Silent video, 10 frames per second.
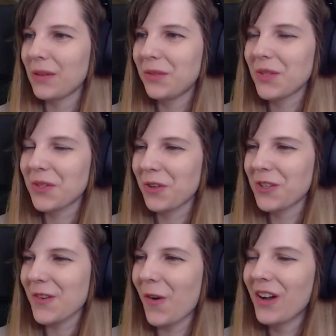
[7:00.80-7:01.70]
those
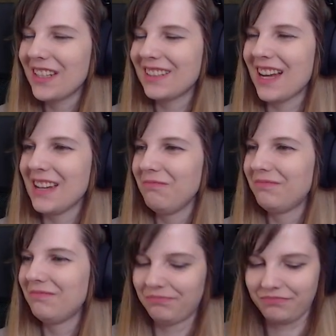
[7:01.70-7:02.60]
rocks all the time.
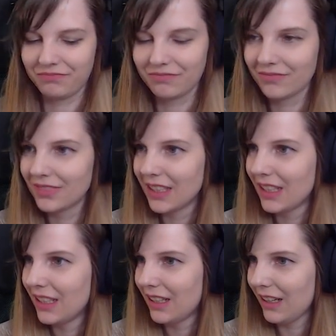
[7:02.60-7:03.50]

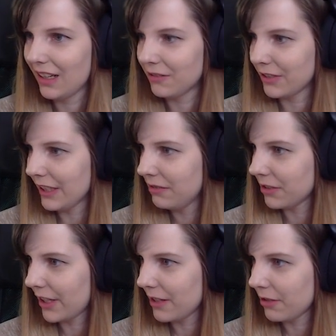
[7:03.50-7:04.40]
Lovely.
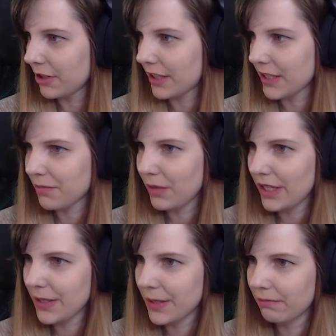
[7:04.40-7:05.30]
Okay, Curtis,
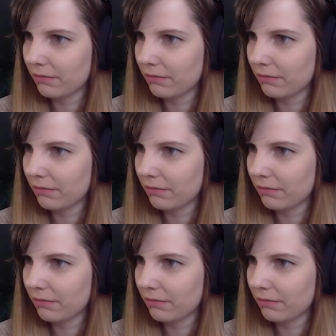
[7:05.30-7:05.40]
please.